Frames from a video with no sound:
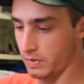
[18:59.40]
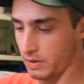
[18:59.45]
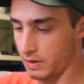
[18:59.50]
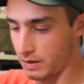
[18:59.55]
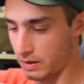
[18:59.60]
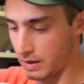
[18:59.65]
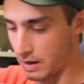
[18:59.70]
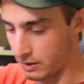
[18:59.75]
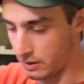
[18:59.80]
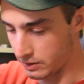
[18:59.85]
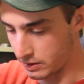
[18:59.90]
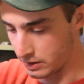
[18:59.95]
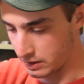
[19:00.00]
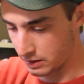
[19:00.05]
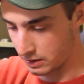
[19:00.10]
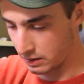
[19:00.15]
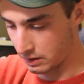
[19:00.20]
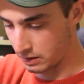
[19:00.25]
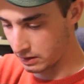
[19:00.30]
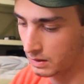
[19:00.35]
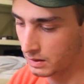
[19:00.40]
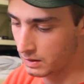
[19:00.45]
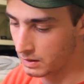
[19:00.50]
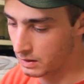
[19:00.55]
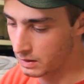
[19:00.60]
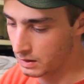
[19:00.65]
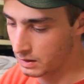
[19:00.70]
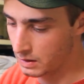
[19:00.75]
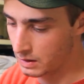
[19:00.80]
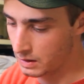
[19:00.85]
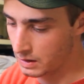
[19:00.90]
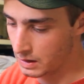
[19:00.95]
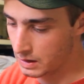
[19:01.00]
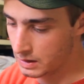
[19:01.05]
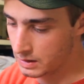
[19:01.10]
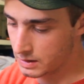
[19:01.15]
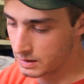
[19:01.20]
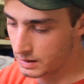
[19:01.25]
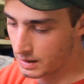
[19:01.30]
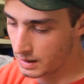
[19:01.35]
now just
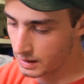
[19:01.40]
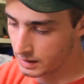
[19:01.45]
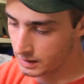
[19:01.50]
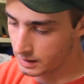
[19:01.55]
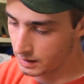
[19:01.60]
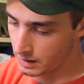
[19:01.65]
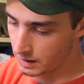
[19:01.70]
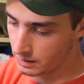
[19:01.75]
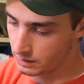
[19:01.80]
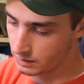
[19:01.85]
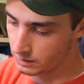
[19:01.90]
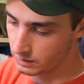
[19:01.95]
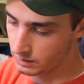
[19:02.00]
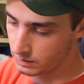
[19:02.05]
snug it down